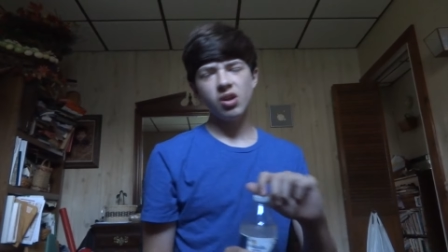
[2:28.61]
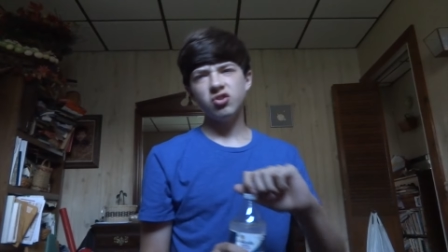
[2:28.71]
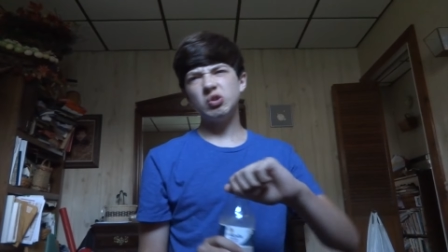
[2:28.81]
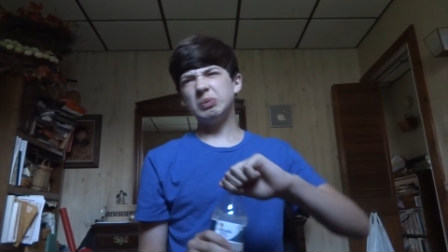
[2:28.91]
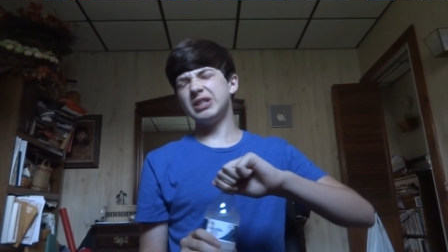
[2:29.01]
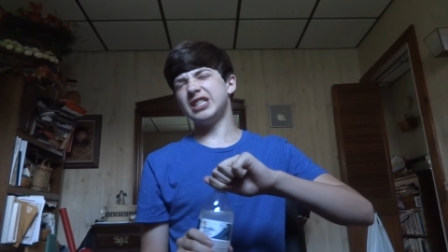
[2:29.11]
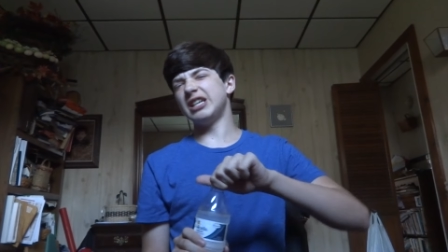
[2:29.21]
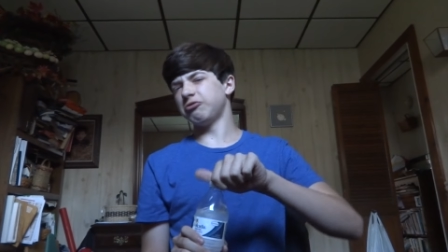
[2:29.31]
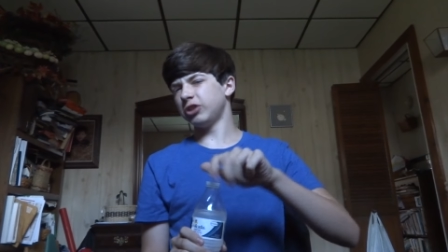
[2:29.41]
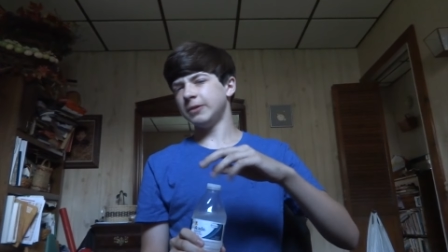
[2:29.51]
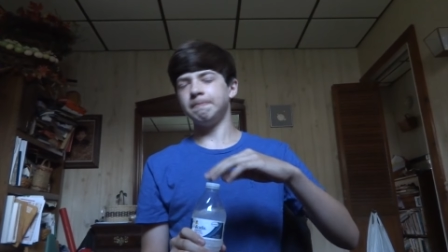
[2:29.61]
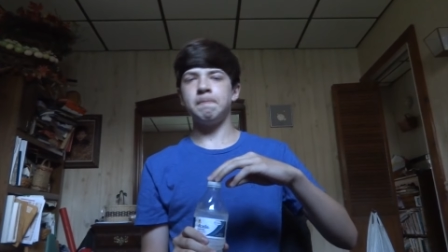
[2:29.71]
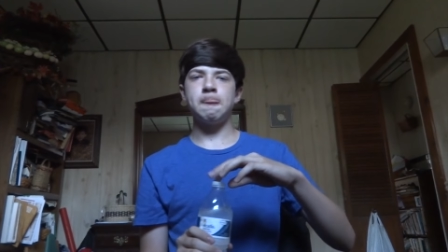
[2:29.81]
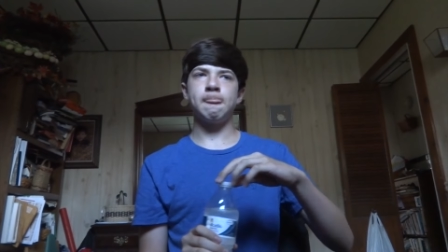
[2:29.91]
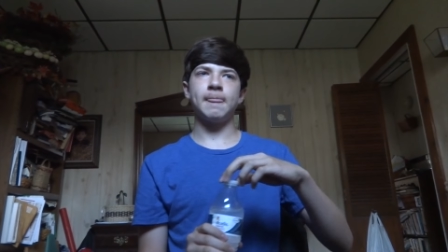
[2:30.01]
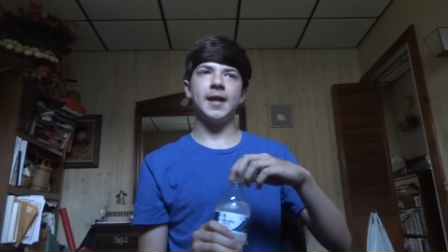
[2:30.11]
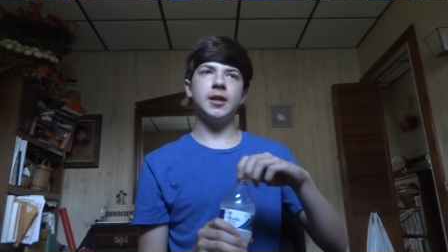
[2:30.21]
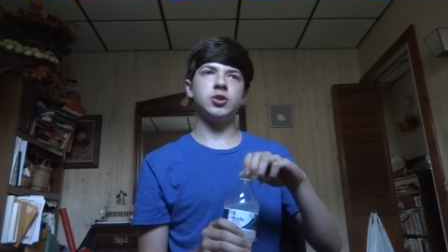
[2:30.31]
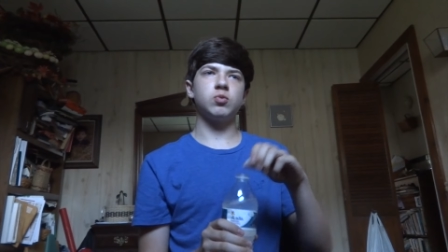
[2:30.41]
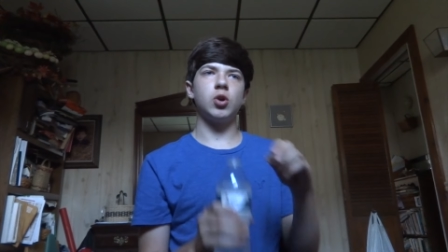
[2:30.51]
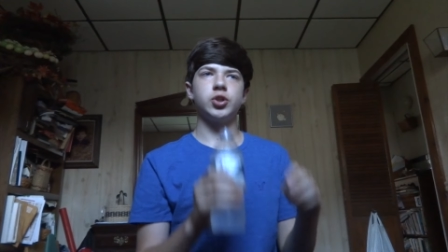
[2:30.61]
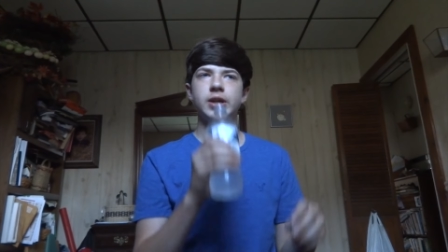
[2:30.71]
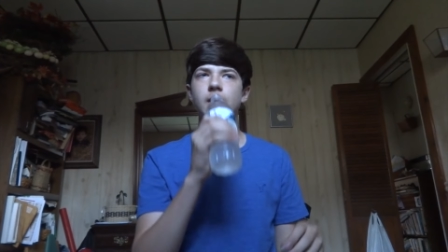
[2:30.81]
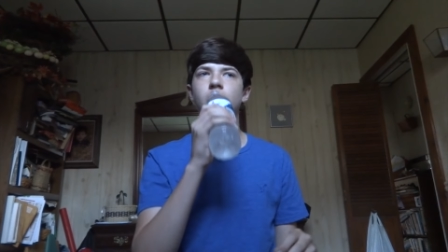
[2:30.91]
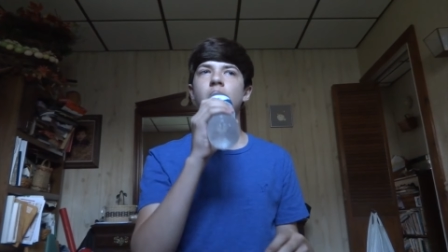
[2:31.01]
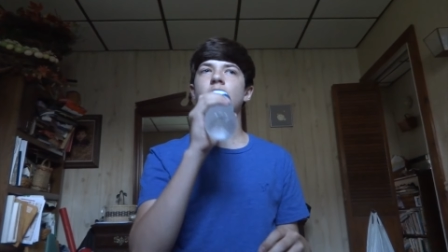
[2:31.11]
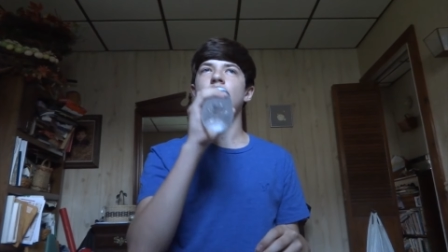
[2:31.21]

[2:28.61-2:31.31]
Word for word: it's a little bit different. And then you just wash it down.